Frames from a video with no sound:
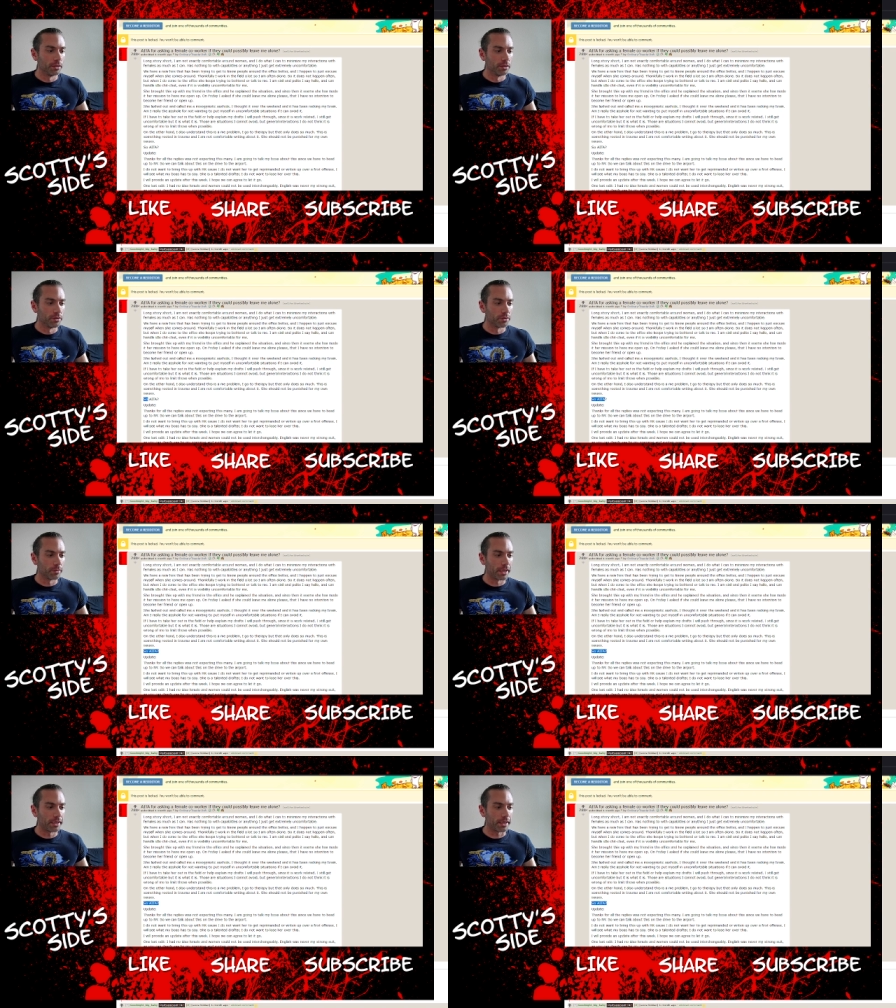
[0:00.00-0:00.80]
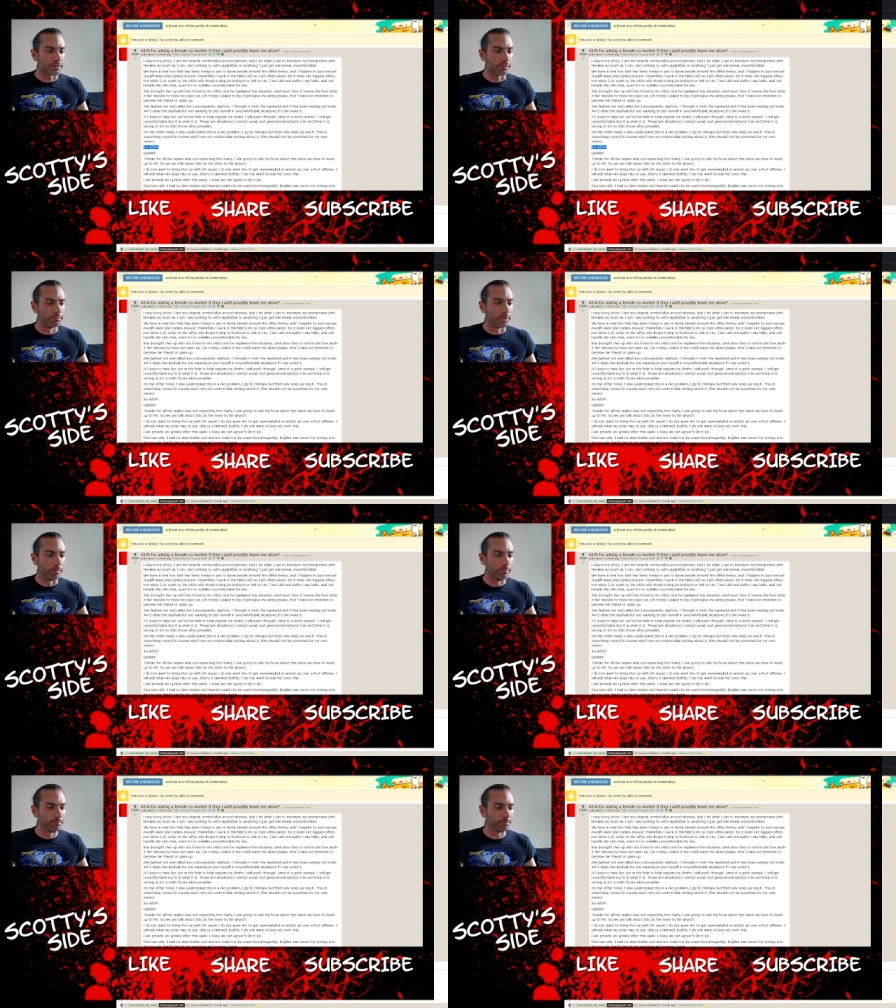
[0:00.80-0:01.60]
So am I the asshole? No.
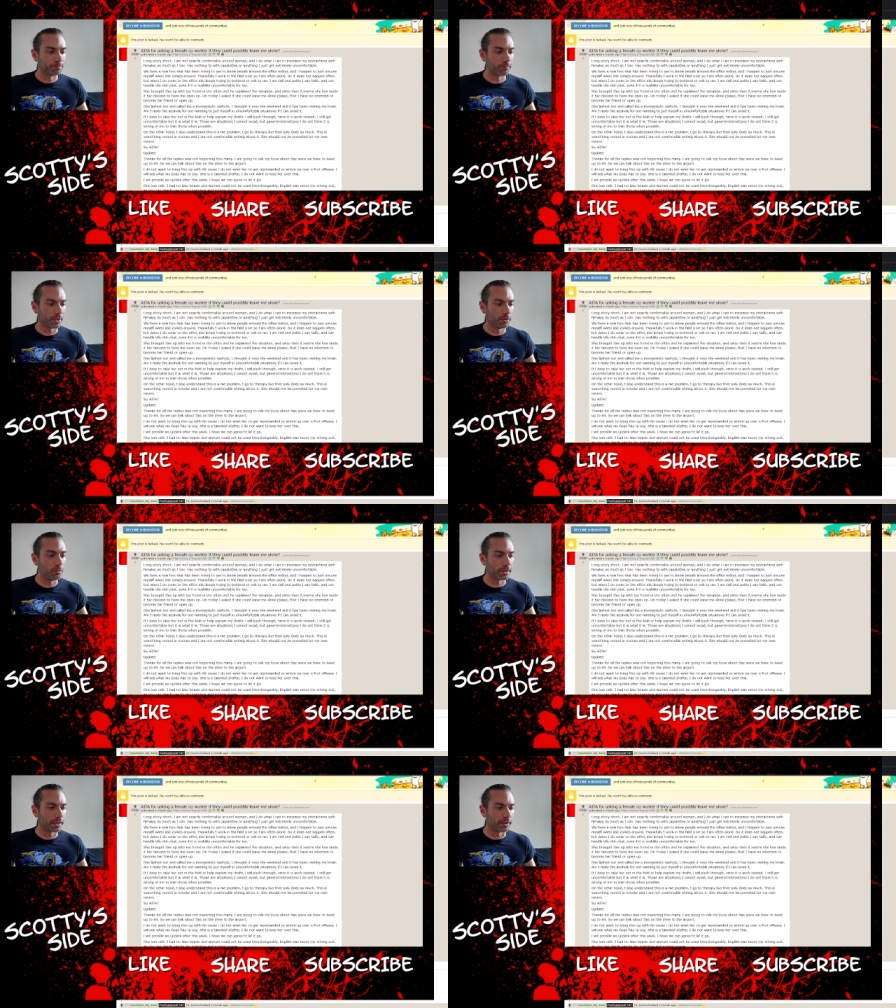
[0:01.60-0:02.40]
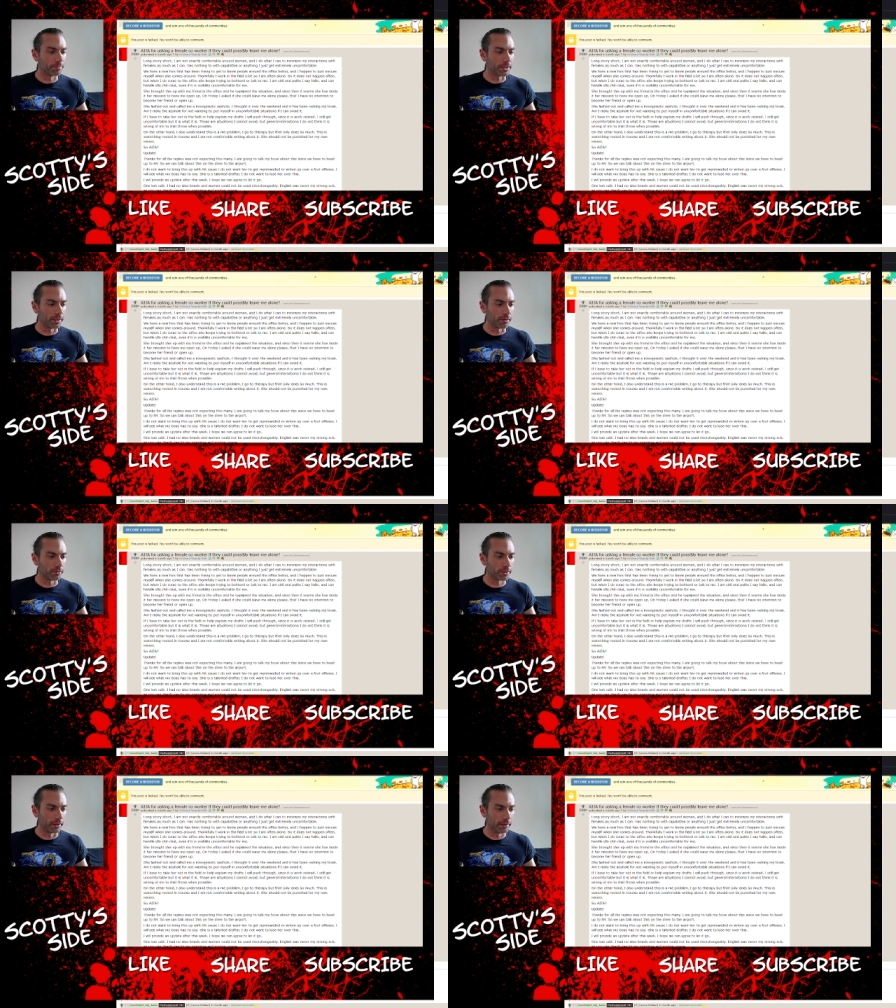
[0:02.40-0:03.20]
Ooh, we got an update here. Okay.